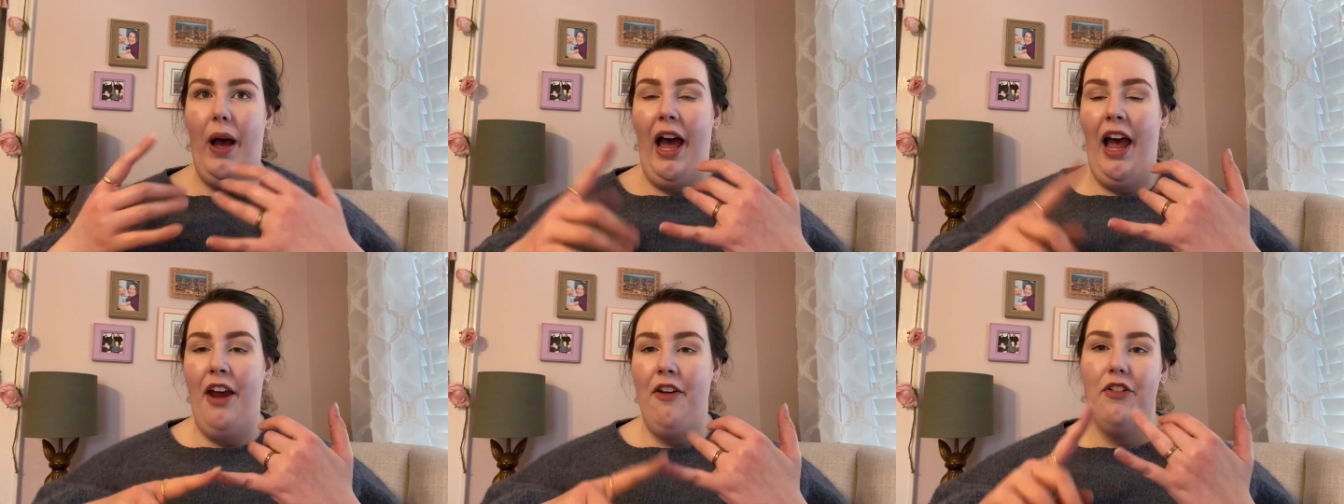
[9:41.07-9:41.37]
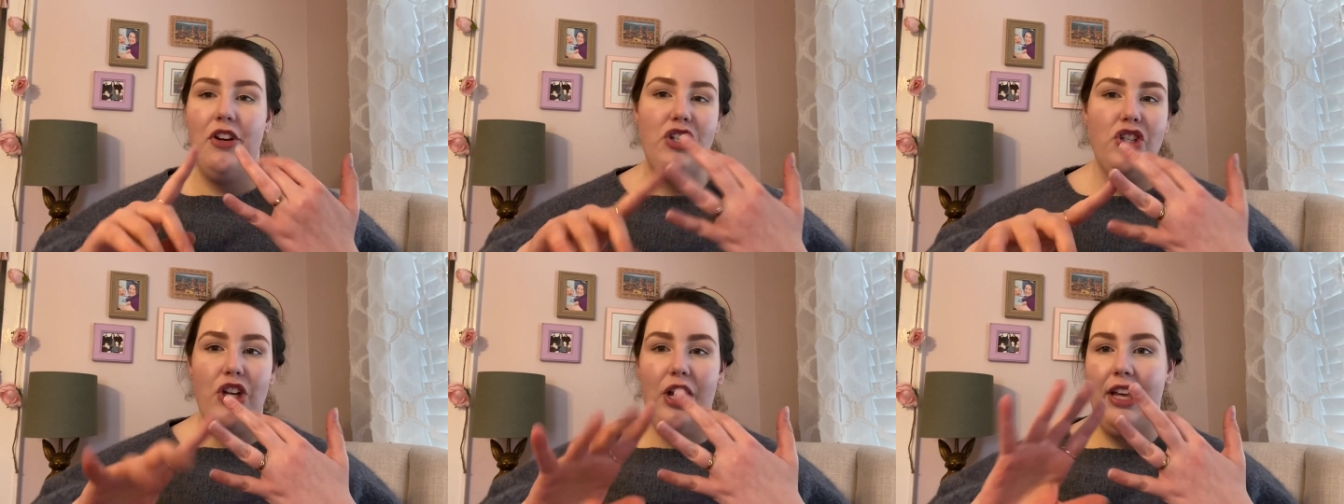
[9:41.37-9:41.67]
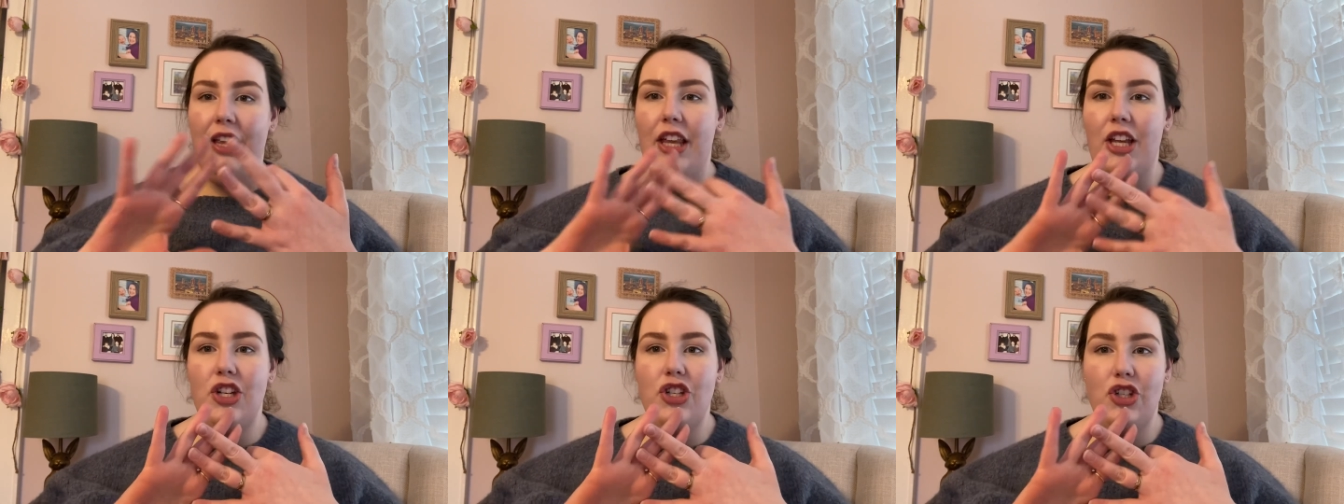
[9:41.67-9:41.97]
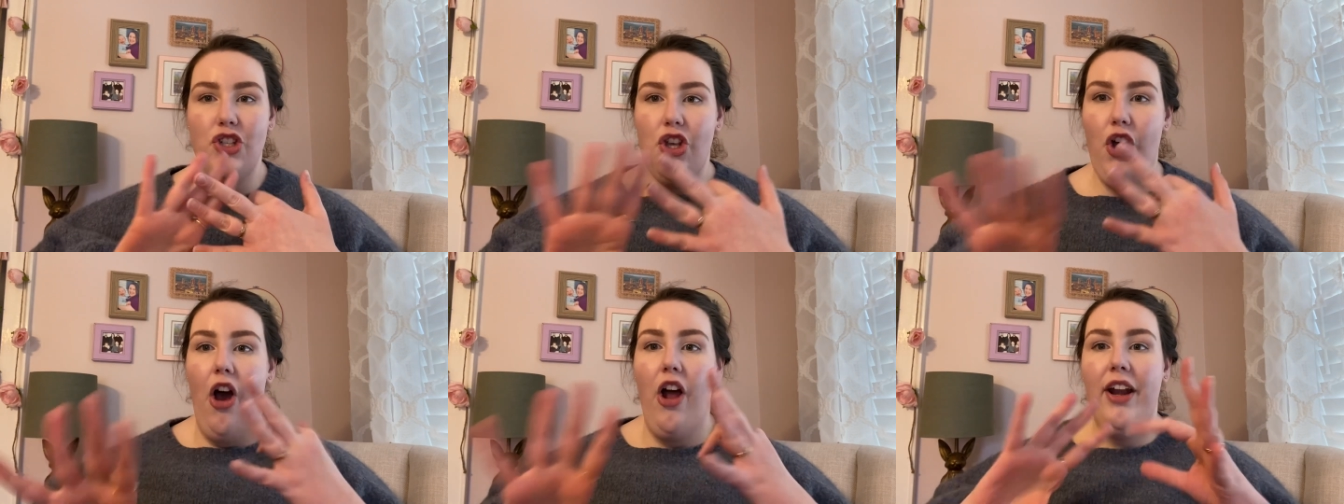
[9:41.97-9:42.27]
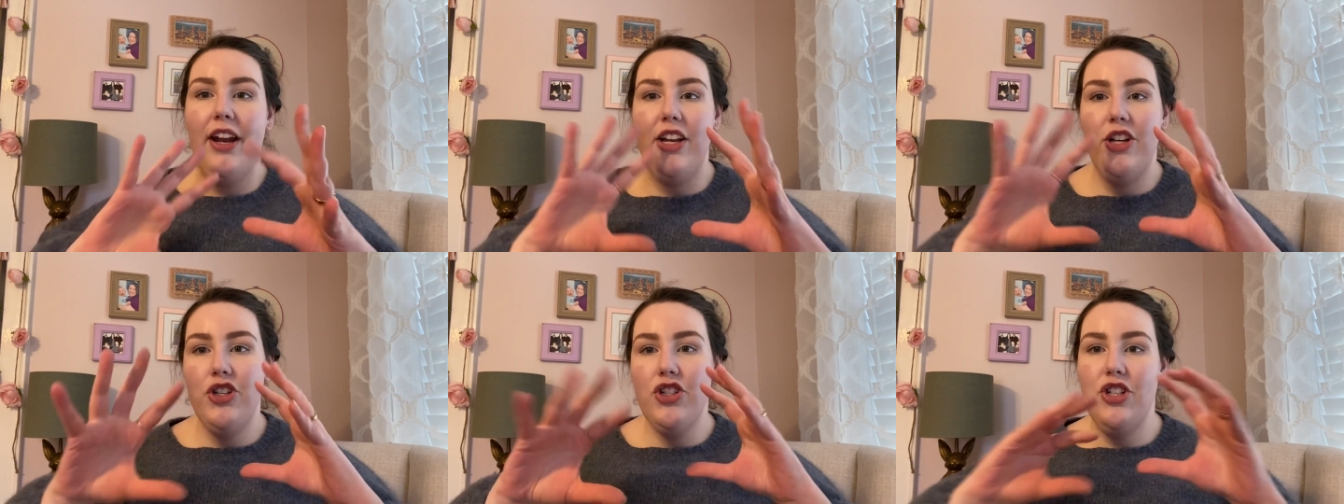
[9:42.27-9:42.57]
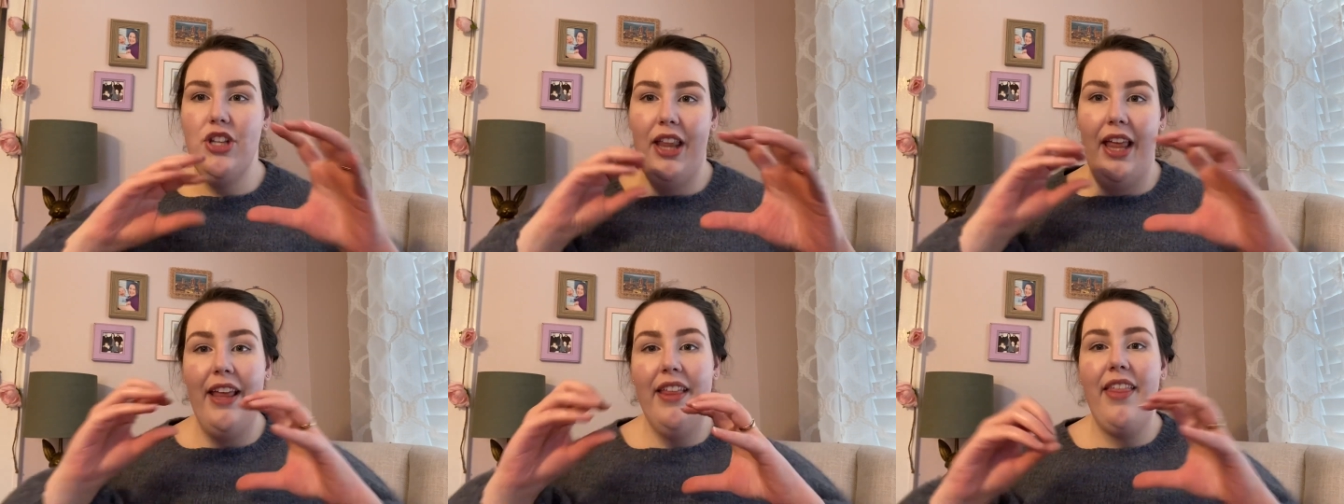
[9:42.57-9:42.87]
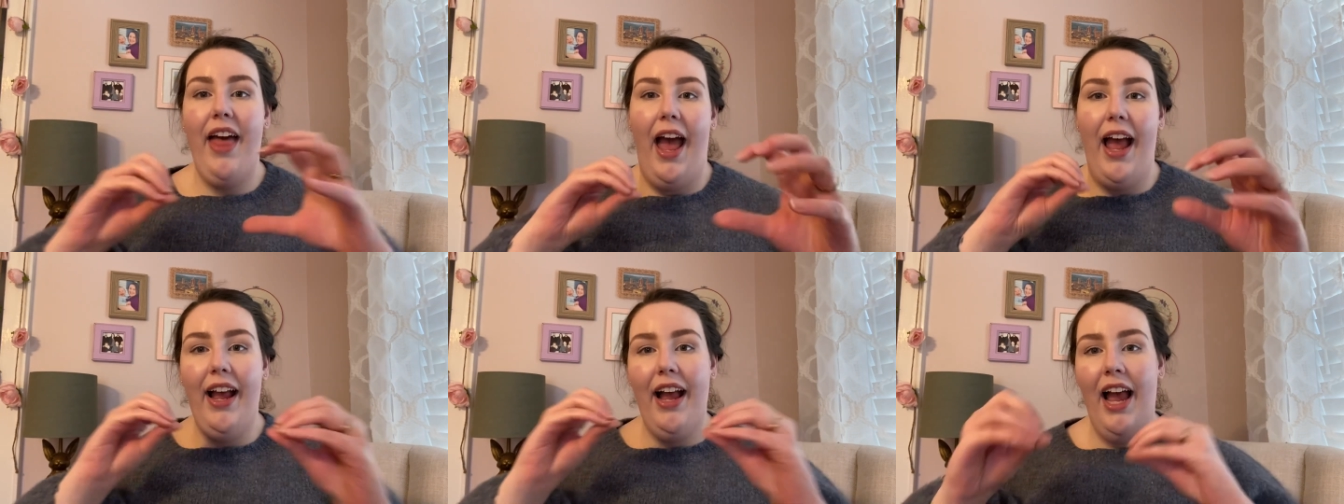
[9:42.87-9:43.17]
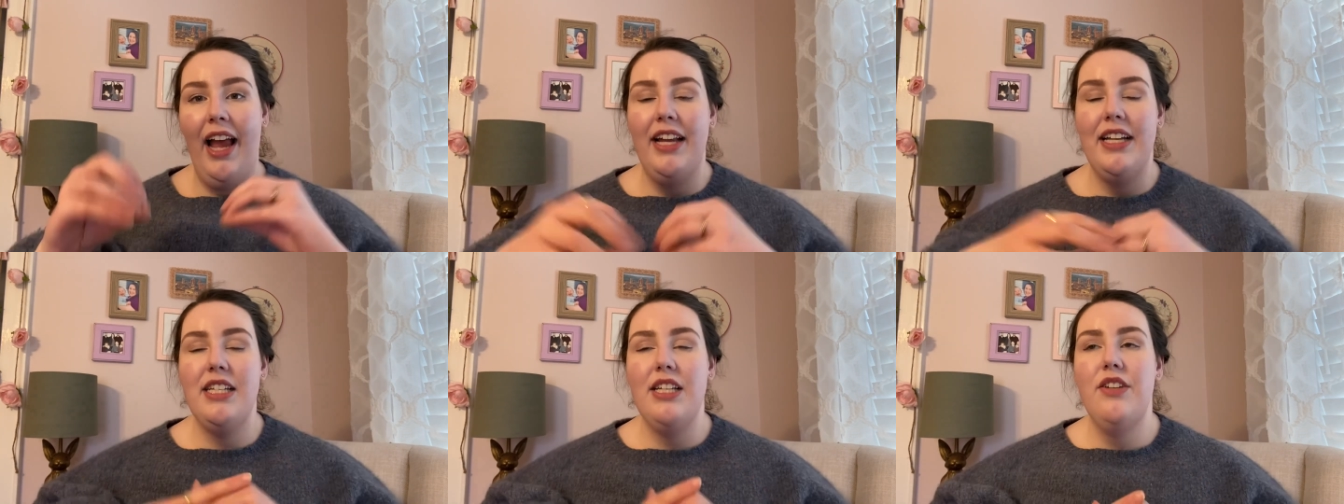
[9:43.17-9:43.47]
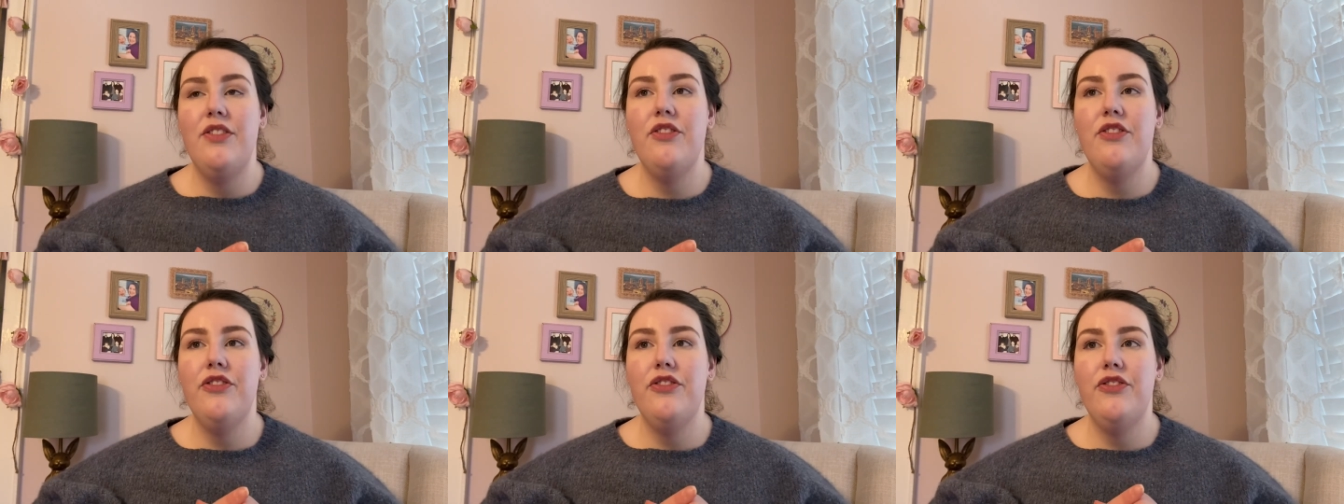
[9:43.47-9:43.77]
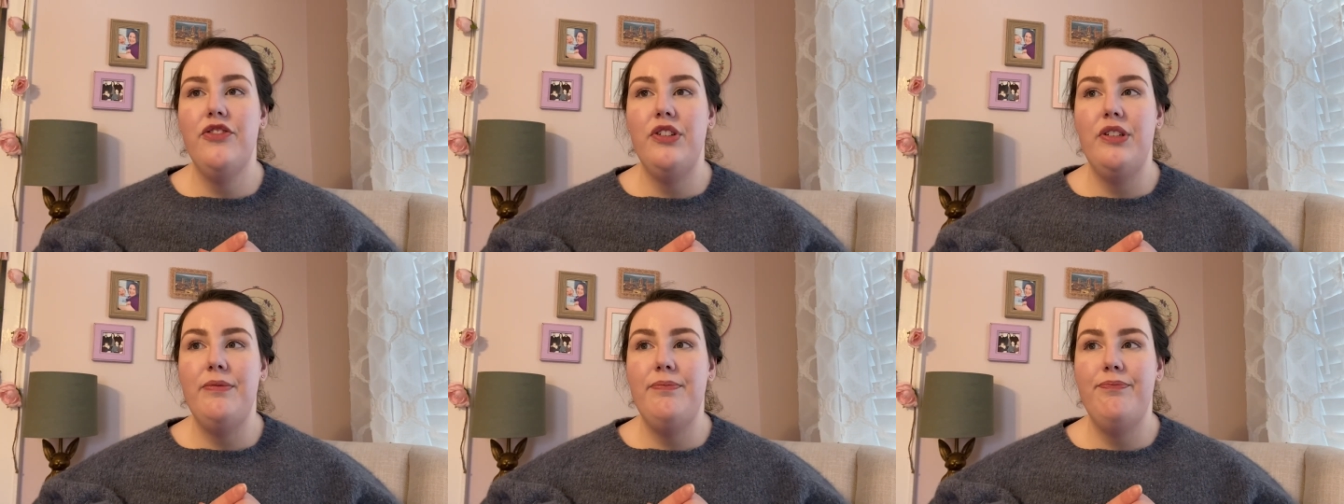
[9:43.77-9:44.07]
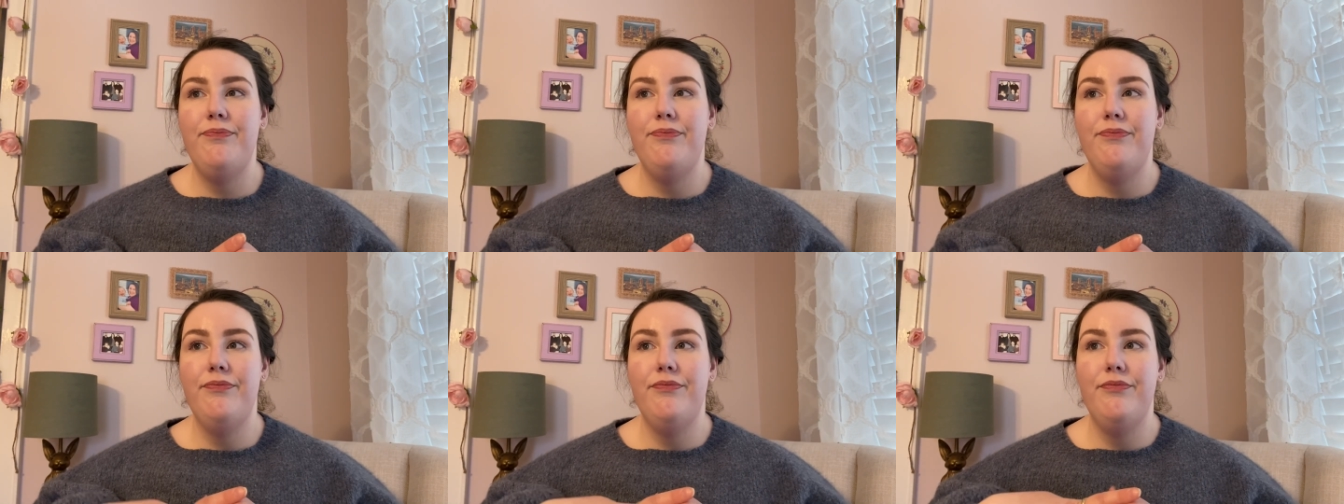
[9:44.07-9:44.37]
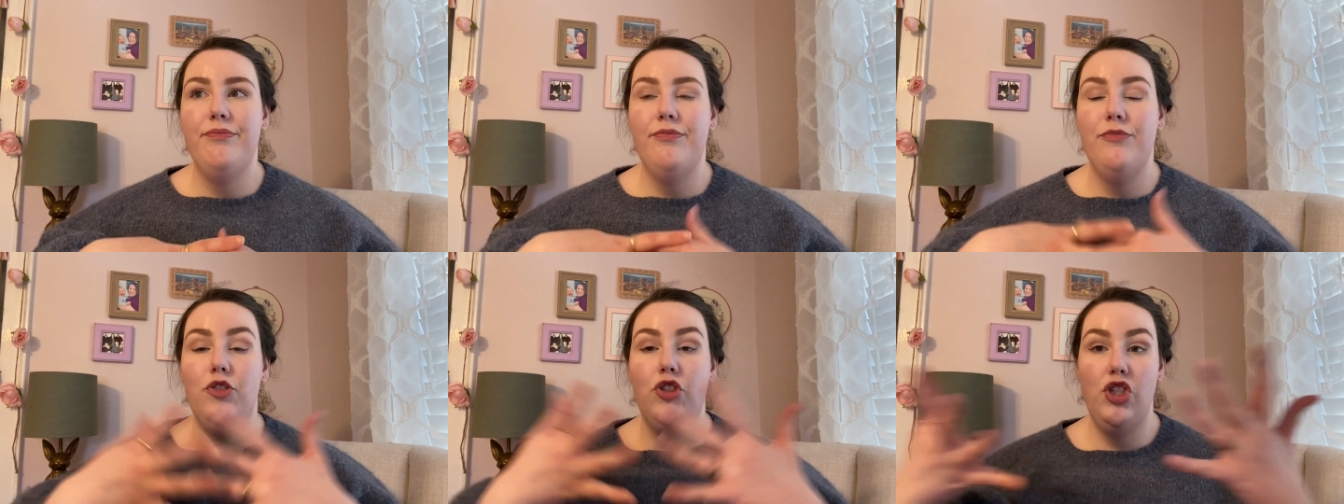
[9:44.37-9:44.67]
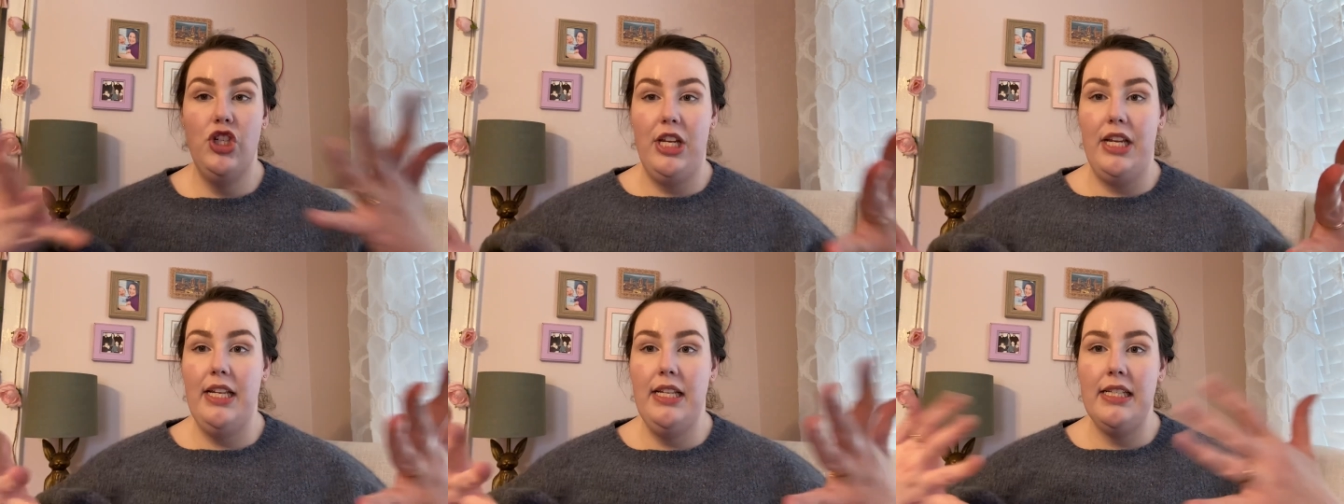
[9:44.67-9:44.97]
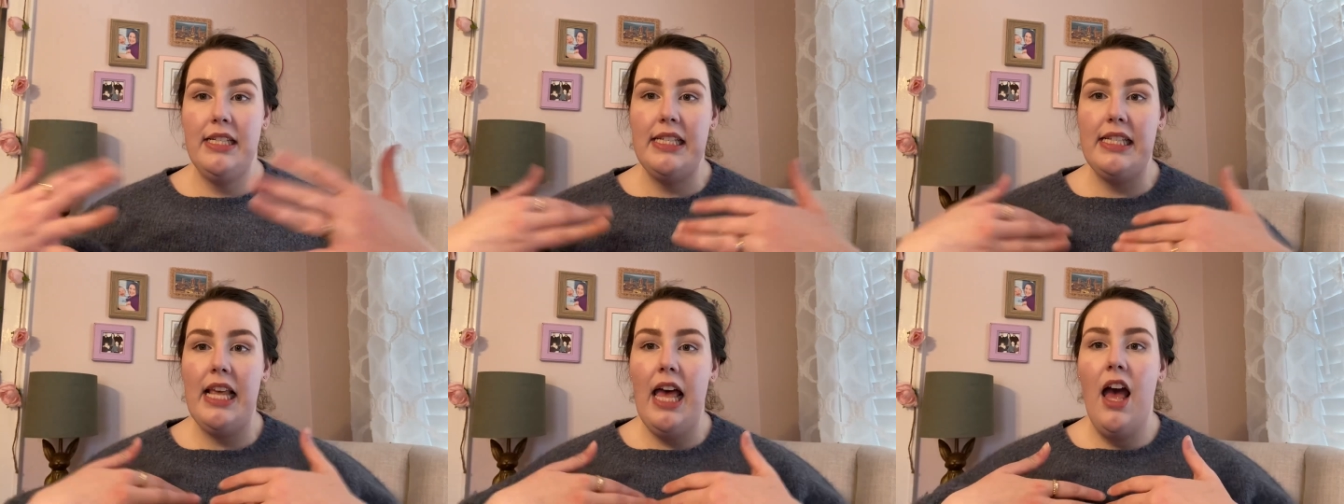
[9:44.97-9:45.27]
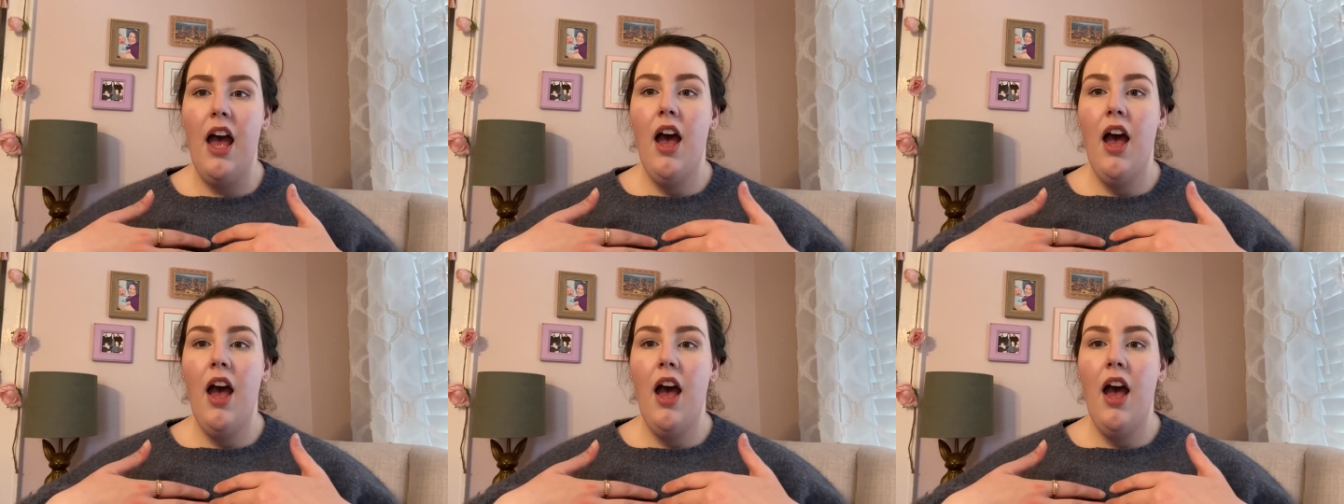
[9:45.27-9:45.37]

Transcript: Irish, English, Scottish, like that kind of genes.